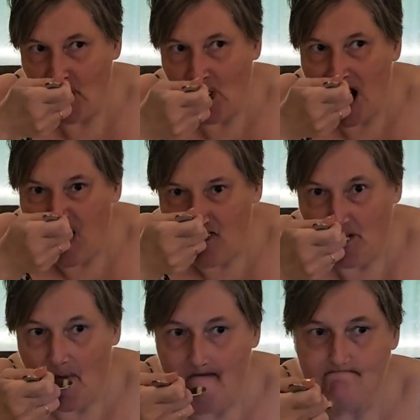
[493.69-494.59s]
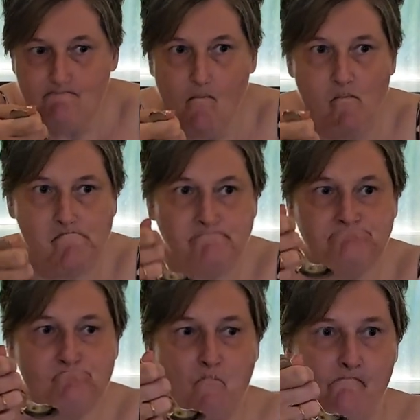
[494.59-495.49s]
[no speech]